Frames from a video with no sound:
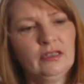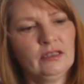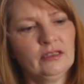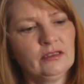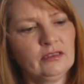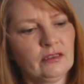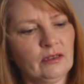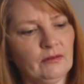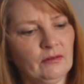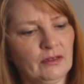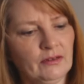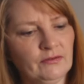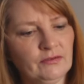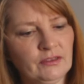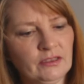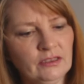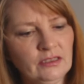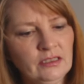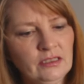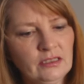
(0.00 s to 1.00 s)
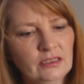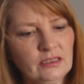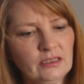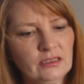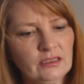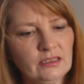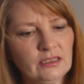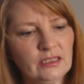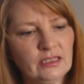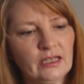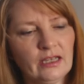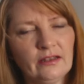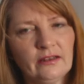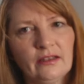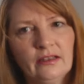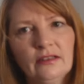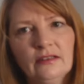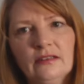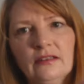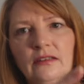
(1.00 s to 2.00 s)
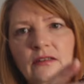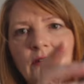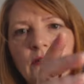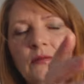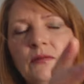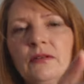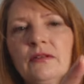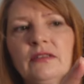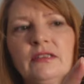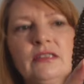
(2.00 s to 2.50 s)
So I've done it together. This is where I